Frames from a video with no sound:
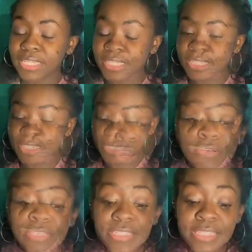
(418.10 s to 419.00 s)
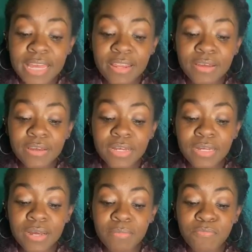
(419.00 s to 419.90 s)
So there is a set
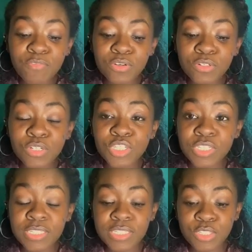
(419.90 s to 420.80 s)
up for Jesus'